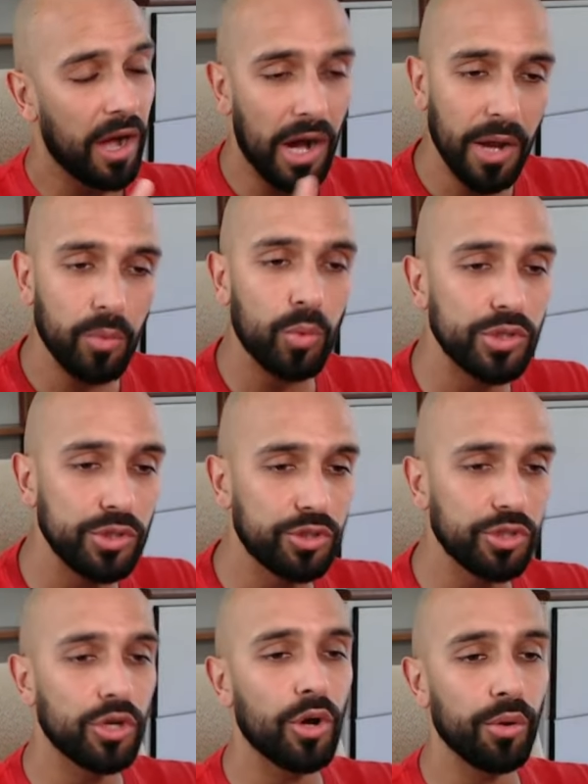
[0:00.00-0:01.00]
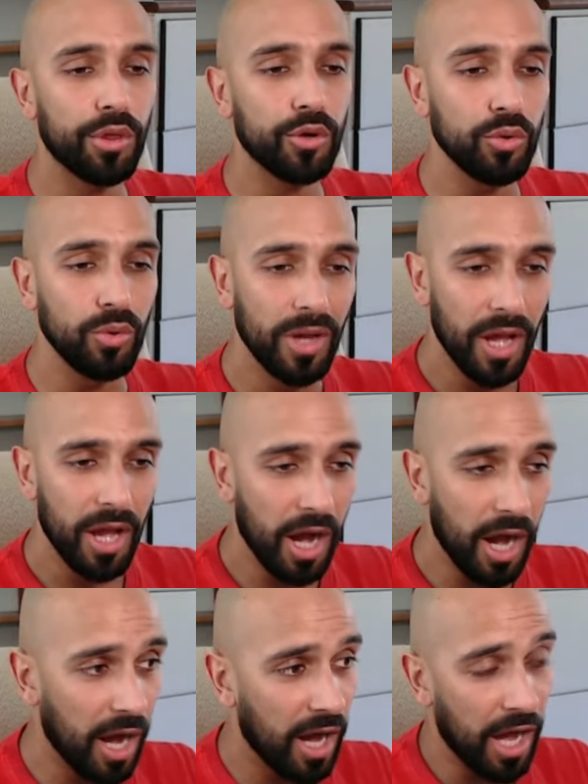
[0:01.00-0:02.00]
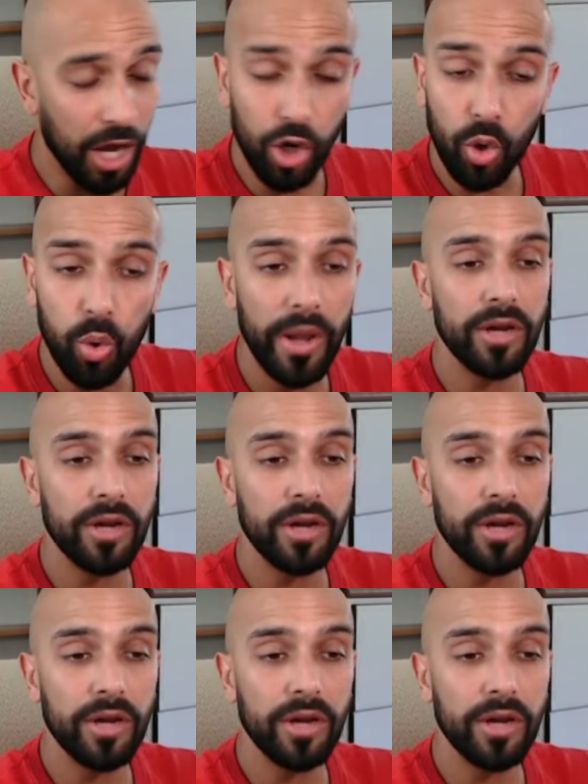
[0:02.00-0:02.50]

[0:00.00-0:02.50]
I want you to go through a quick